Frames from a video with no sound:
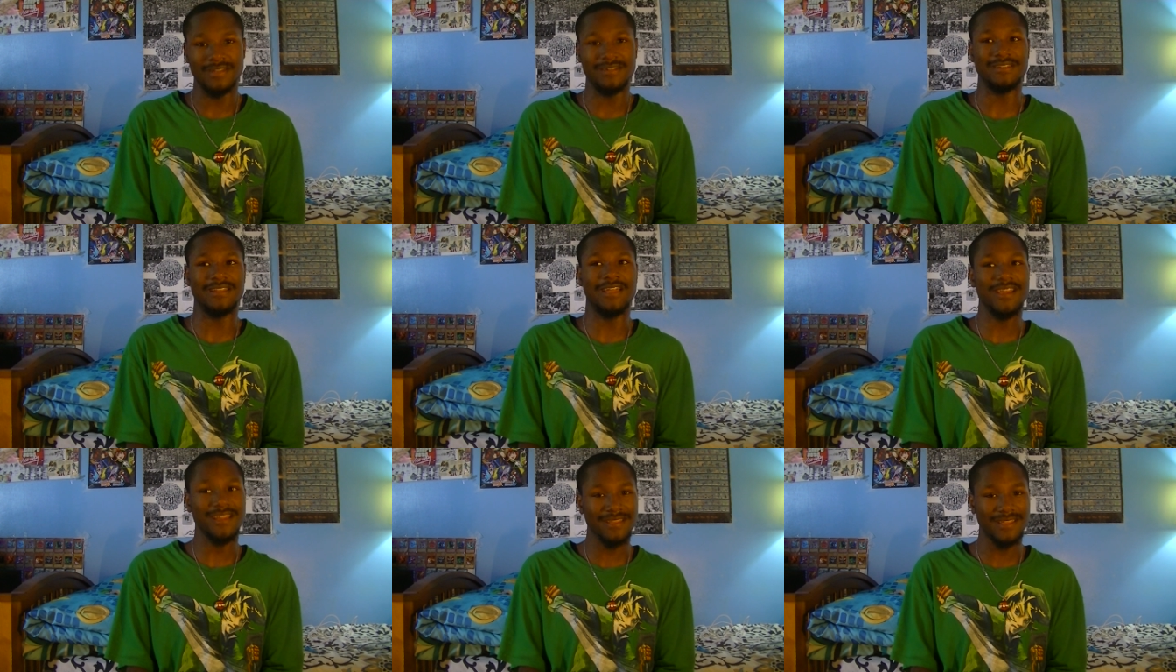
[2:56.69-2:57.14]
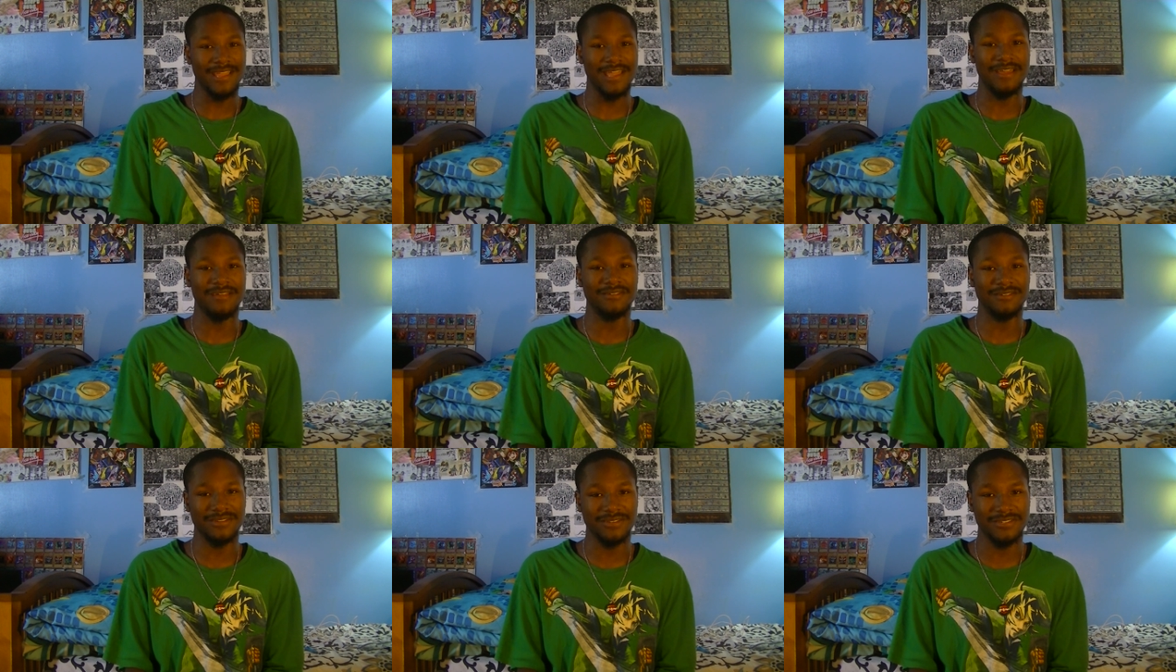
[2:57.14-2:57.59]
That
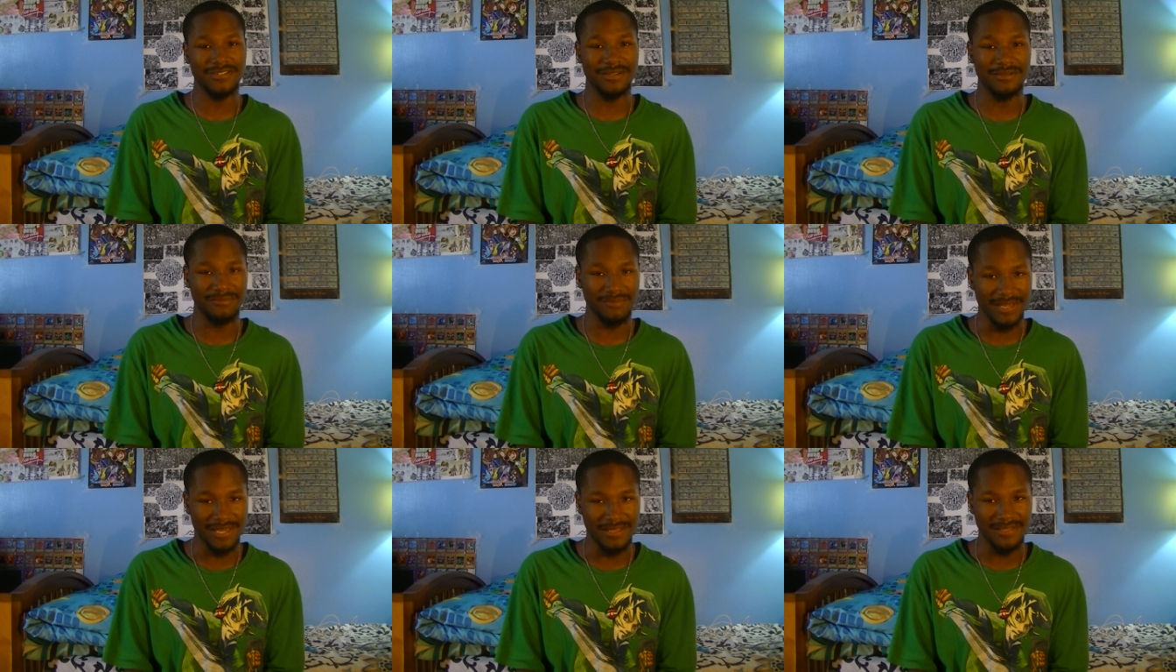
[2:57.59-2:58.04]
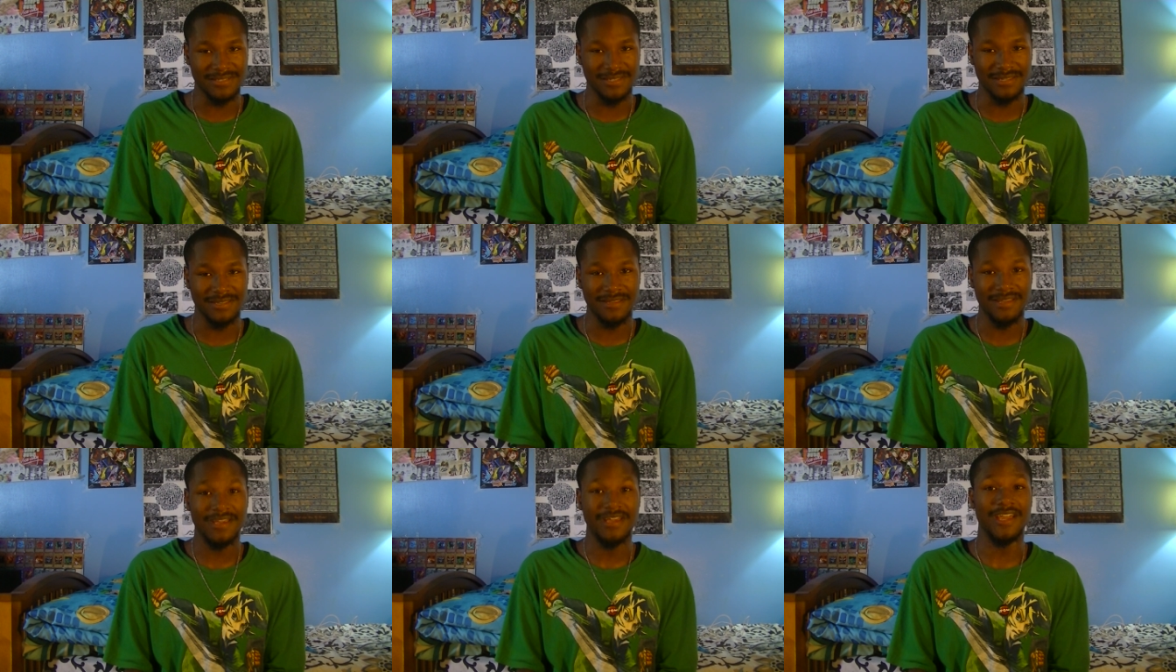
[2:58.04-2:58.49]
game looks
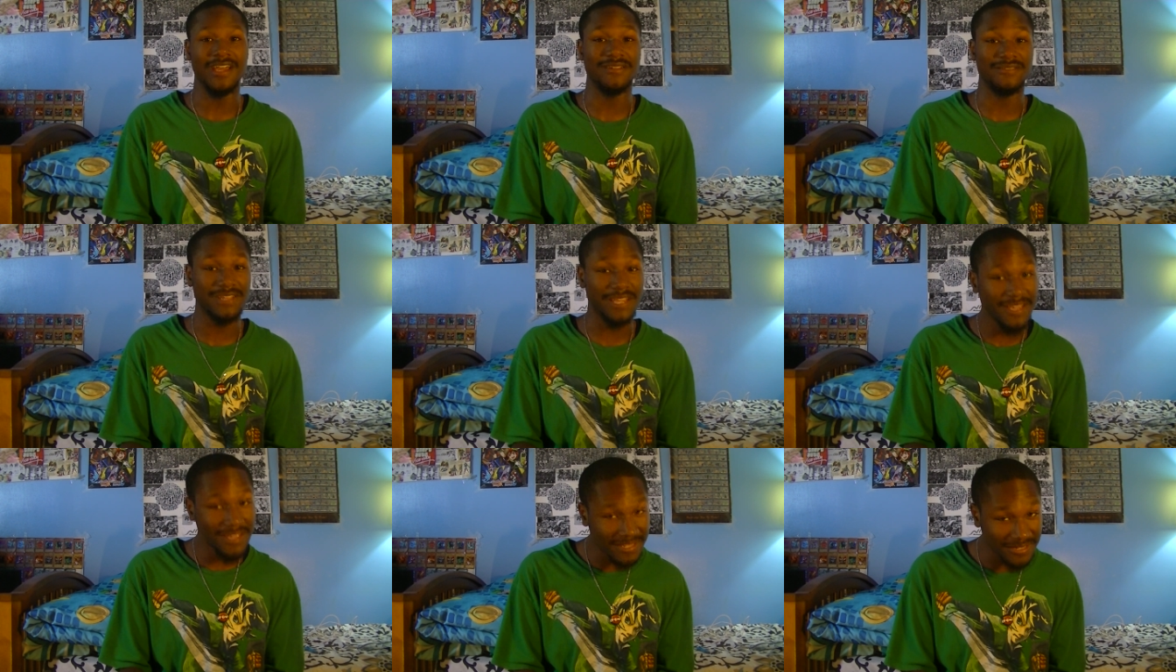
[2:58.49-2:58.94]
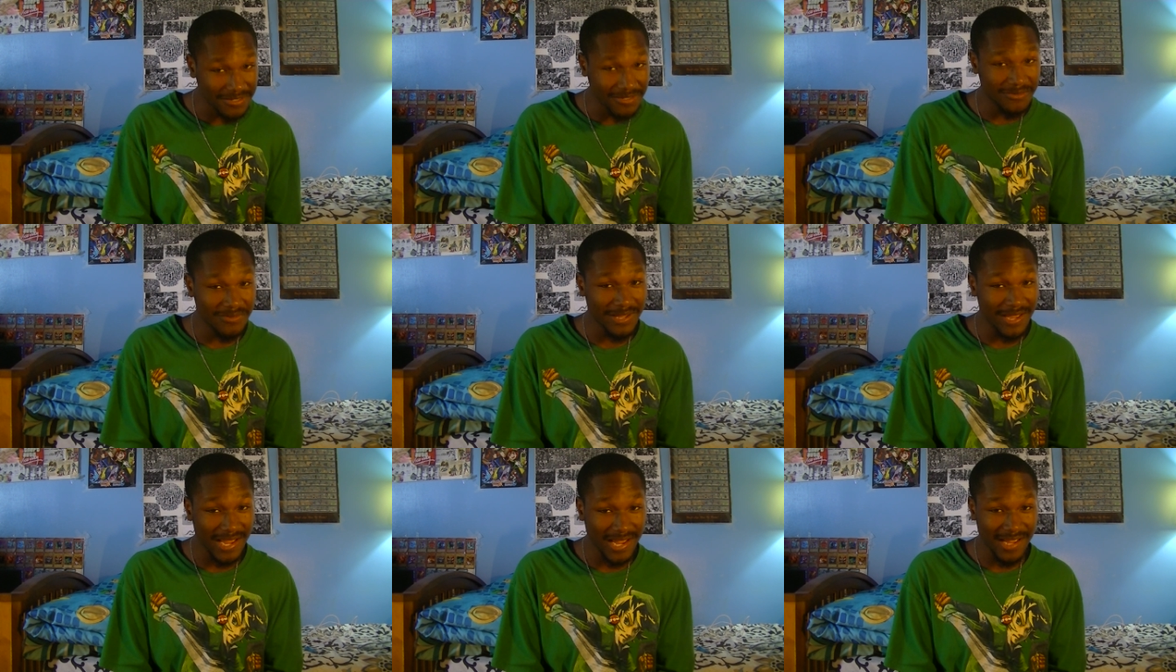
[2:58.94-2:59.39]
amazing. If they can
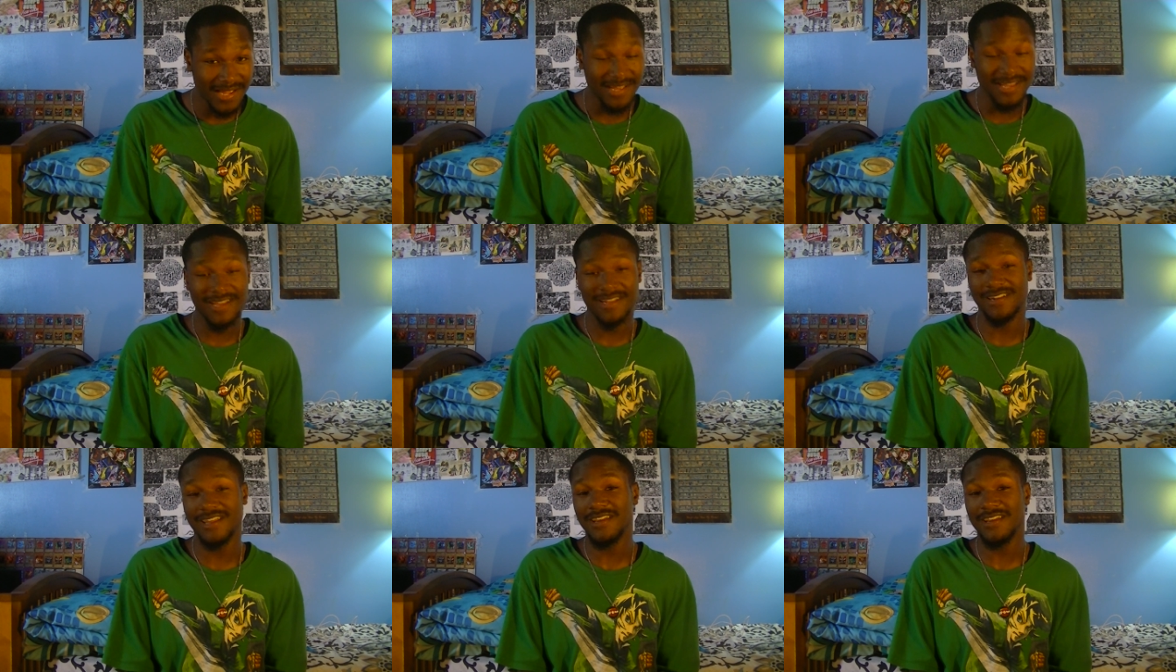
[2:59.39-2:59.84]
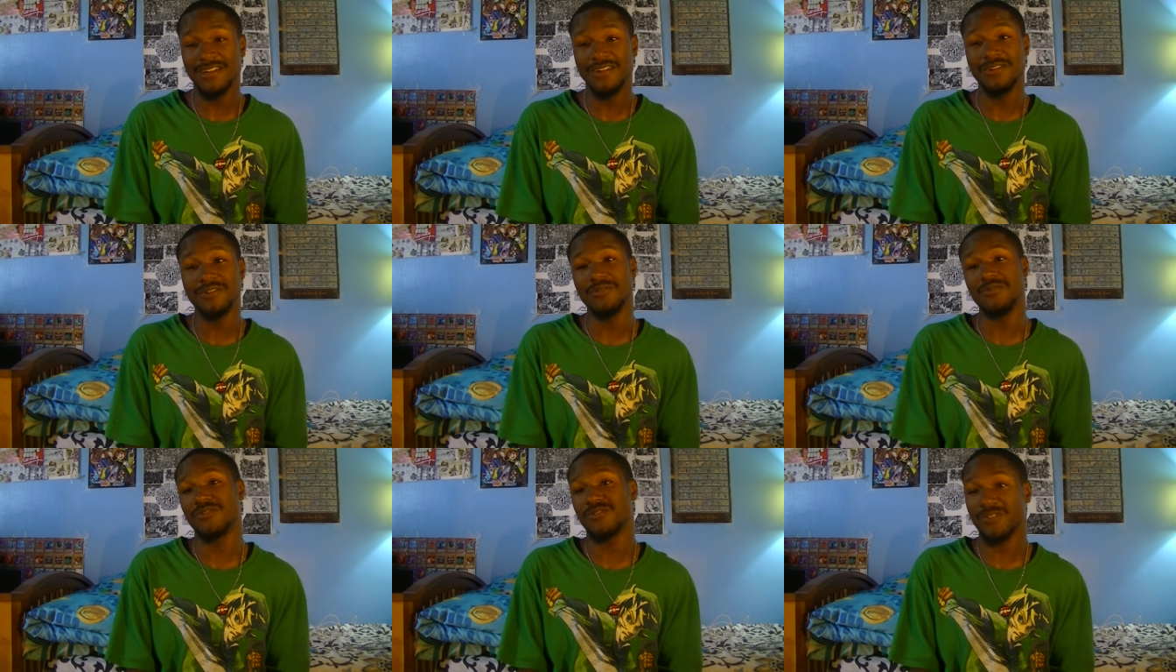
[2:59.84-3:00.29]
do that, they can
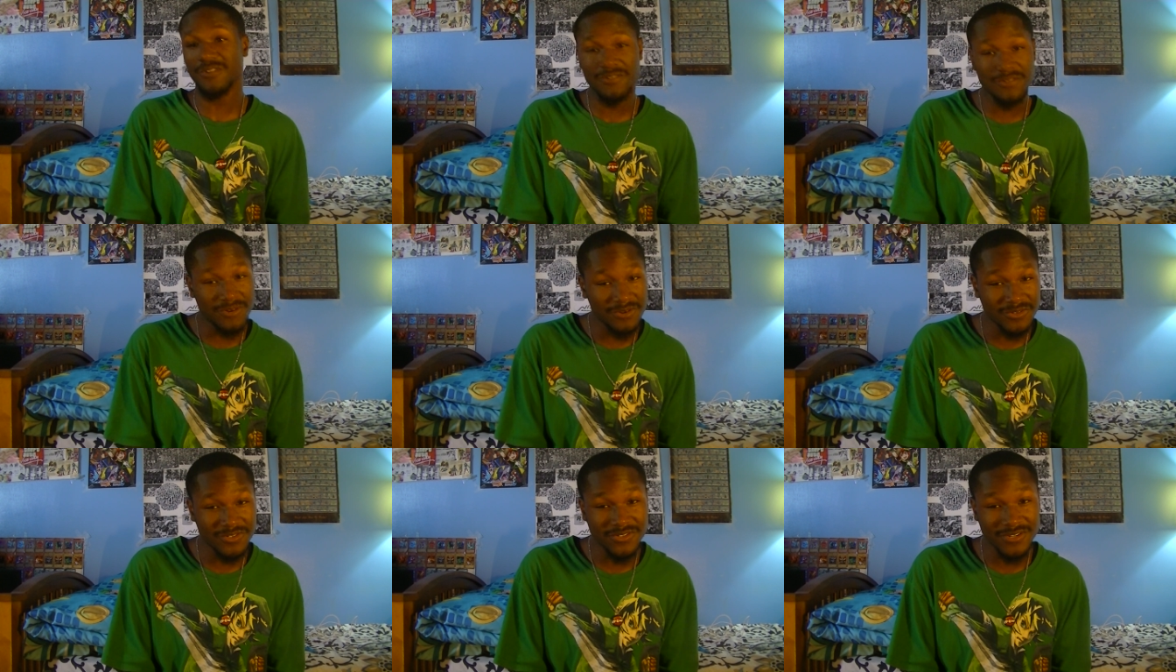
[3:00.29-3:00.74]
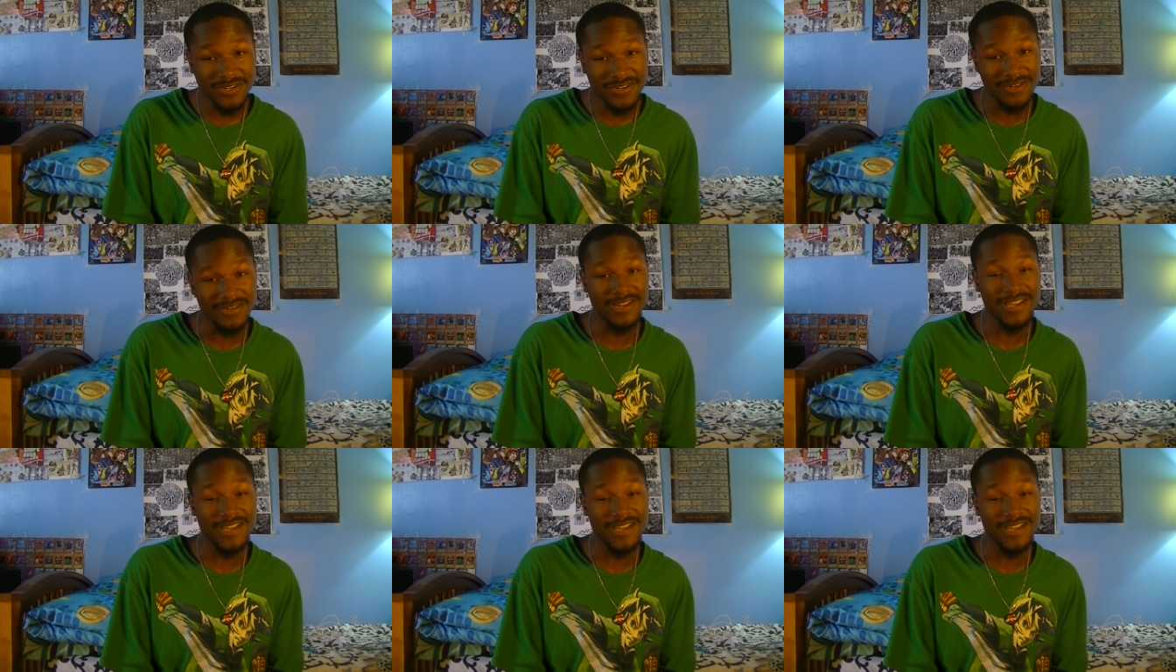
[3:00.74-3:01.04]
do Chrono Trigger.